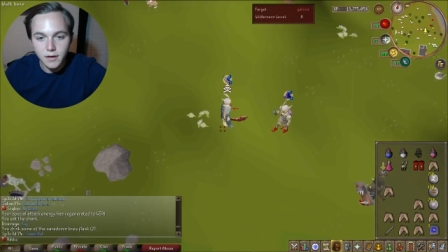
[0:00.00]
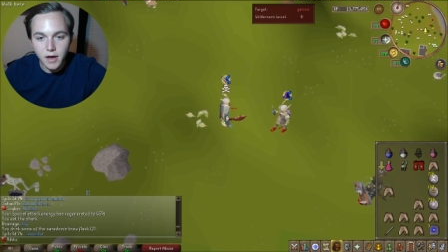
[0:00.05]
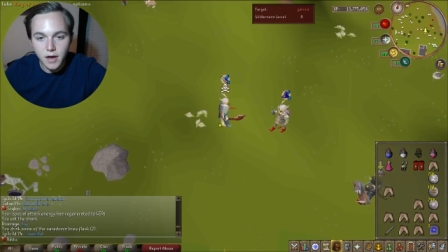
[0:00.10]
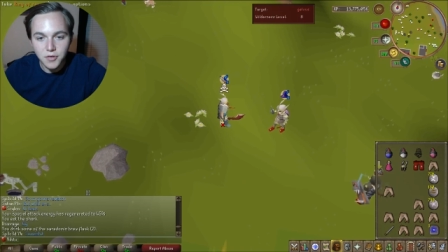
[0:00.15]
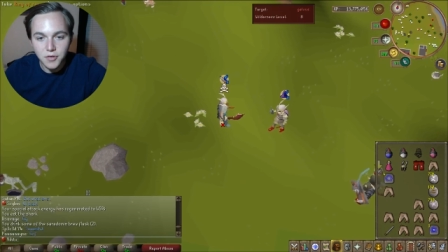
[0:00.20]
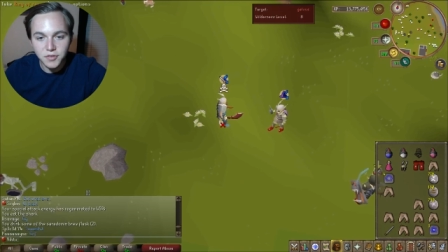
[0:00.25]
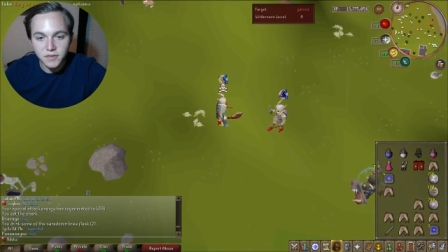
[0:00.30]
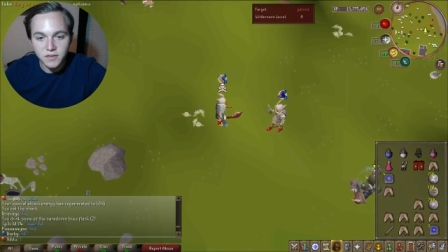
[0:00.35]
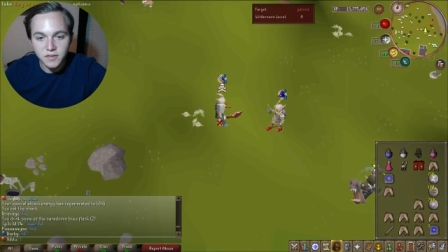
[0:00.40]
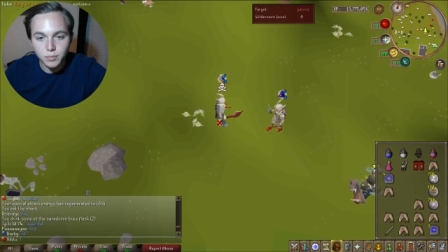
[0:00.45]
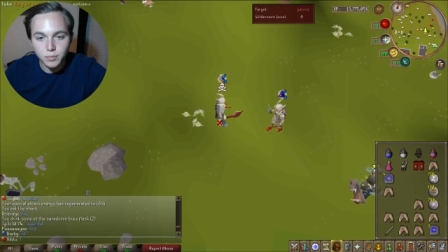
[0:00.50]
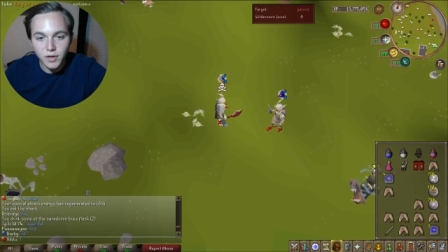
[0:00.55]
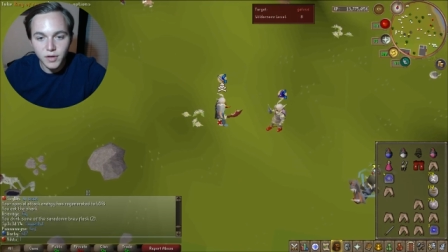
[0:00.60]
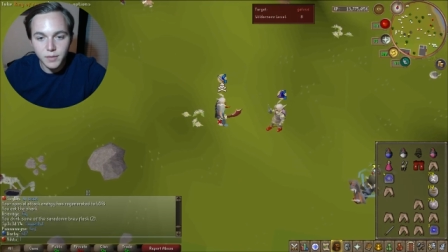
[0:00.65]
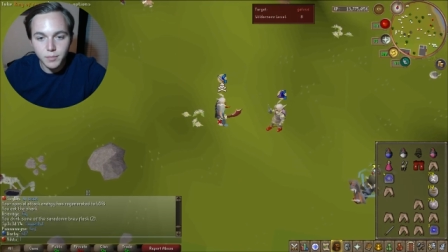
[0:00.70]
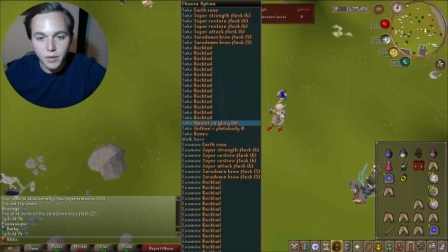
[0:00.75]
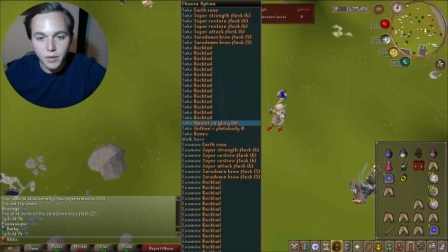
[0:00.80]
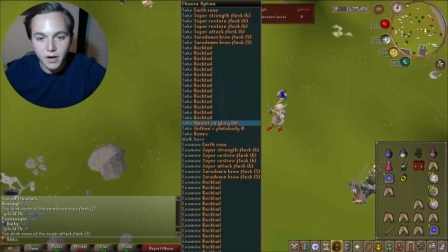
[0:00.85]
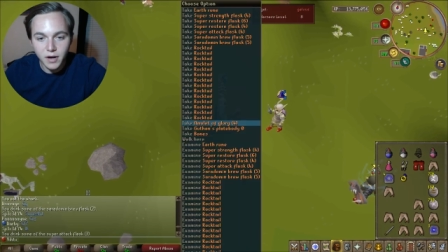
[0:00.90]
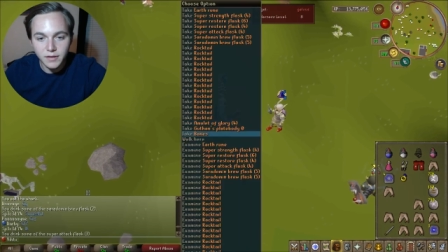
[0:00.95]
Guthan's
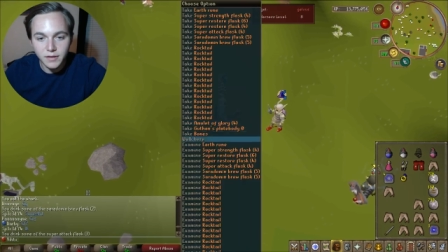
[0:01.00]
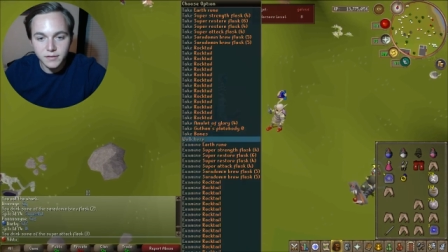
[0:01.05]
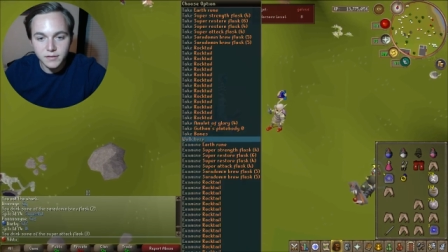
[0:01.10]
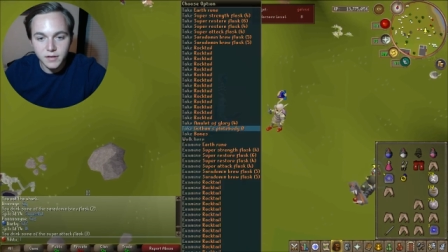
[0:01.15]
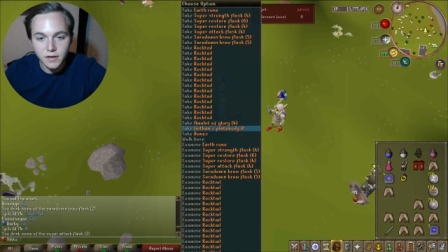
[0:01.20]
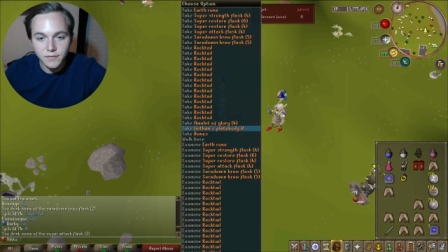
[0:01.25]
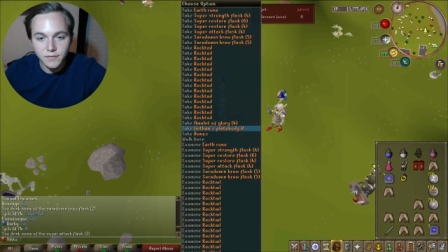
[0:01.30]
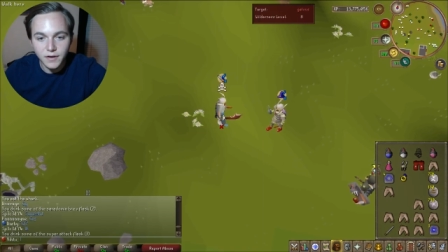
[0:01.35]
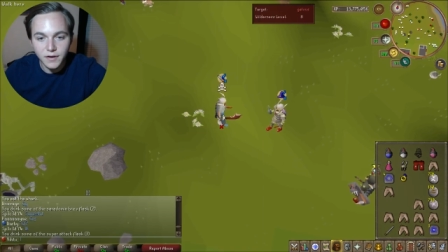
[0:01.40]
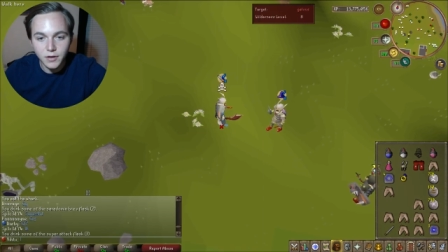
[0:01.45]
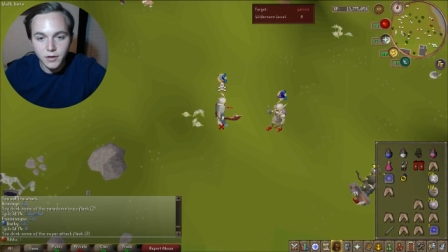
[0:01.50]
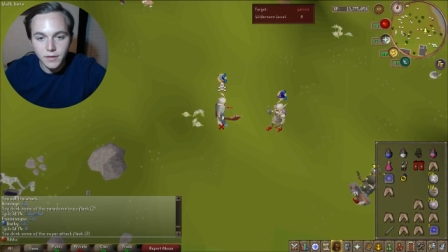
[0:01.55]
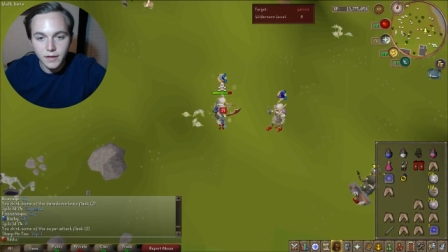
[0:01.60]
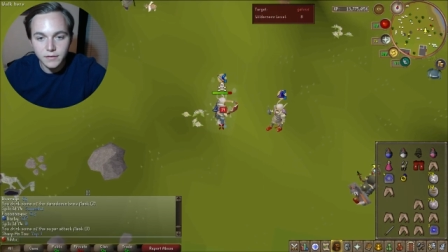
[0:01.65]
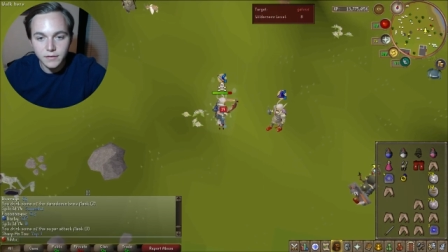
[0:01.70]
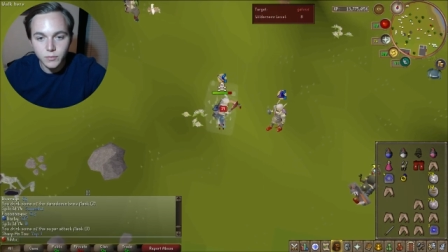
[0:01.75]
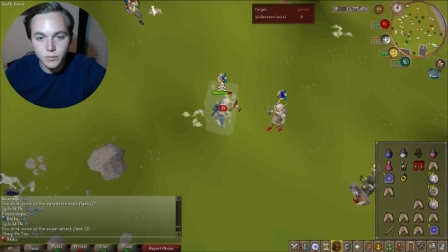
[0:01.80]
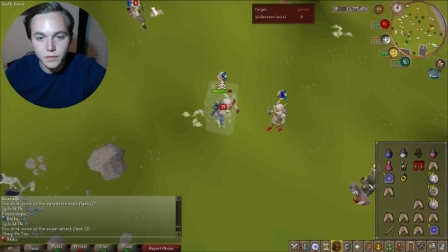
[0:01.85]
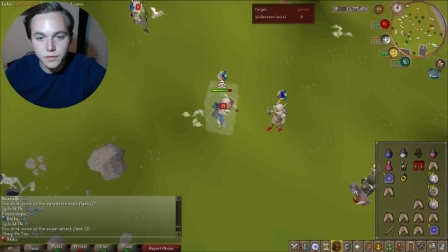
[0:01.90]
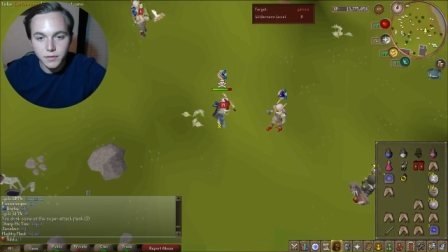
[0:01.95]
plate body and stuff, I know
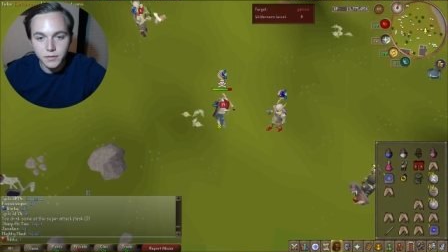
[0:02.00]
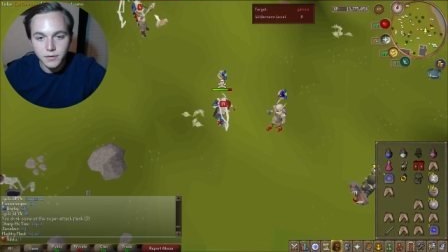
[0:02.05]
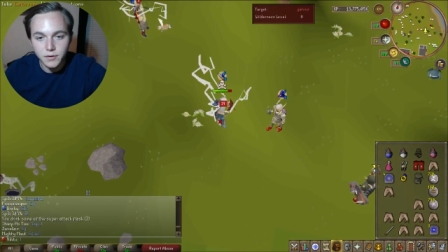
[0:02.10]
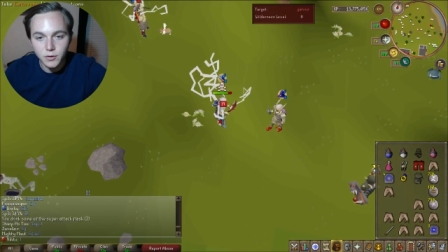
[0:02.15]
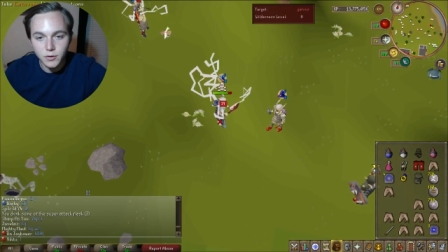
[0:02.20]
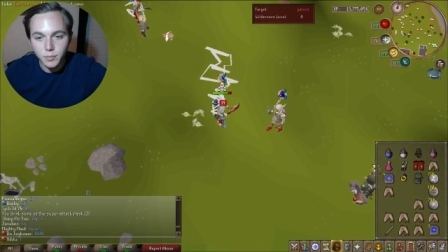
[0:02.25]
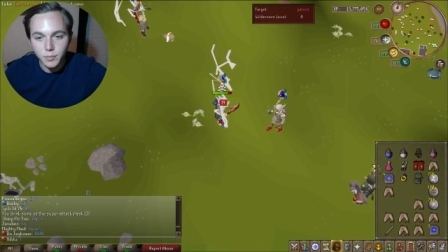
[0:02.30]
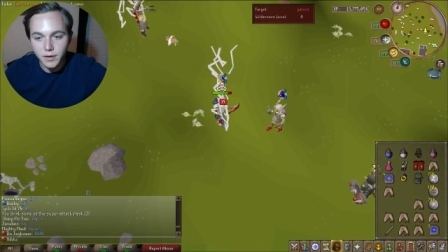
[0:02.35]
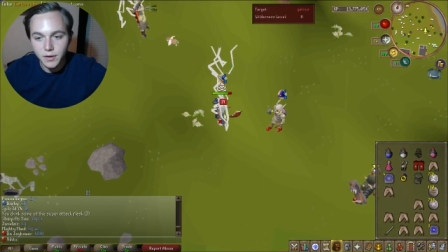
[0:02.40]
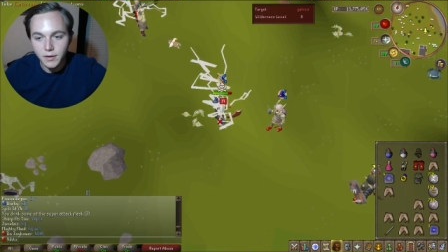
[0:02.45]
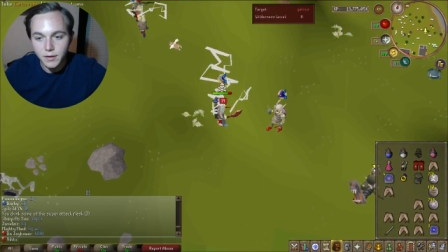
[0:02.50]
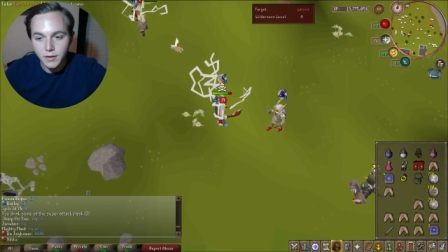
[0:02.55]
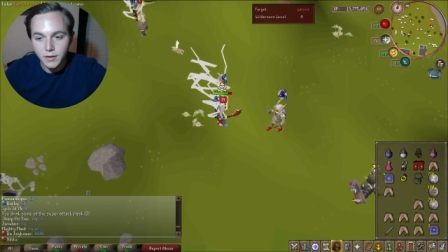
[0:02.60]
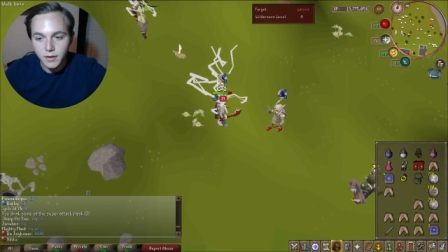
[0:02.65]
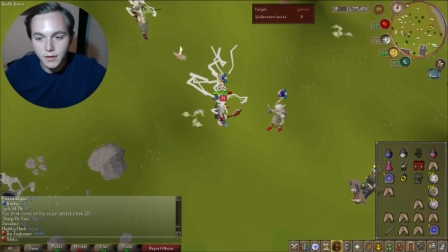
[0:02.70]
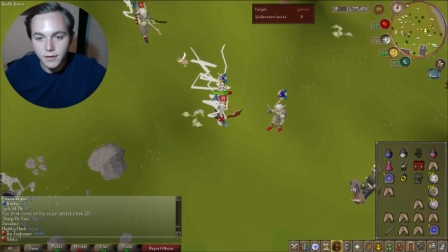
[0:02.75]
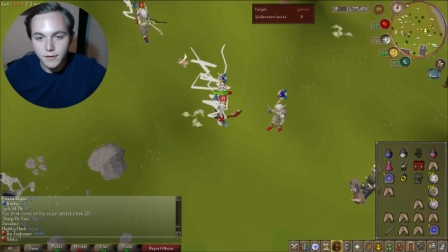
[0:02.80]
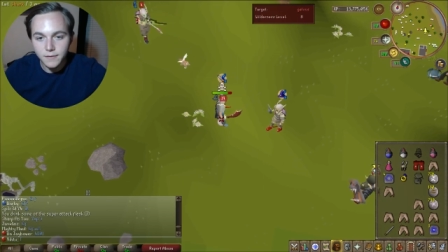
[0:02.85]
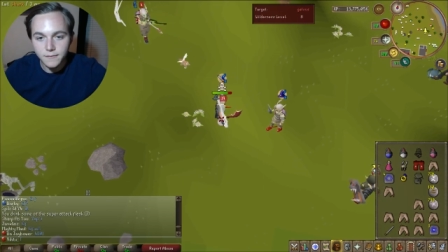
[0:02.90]
that's worth a little bit.